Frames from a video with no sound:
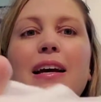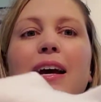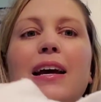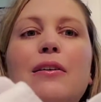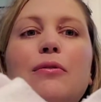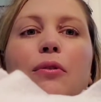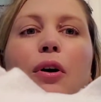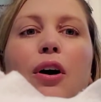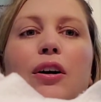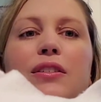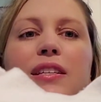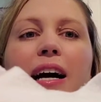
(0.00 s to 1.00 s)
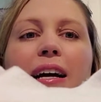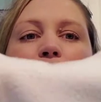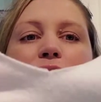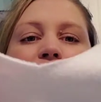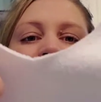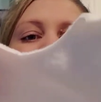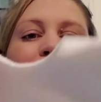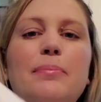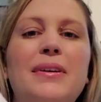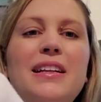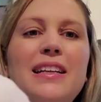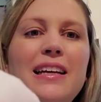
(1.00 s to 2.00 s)
a wrong side, which is kind of
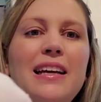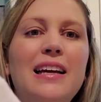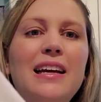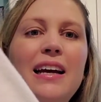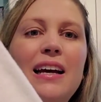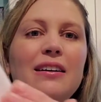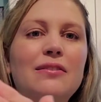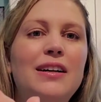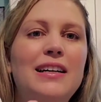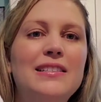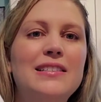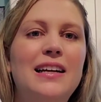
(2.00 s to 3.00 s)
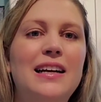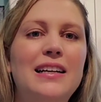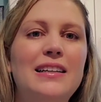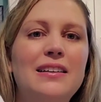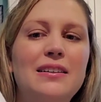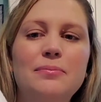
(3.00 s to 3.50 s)
pilly, and a right side.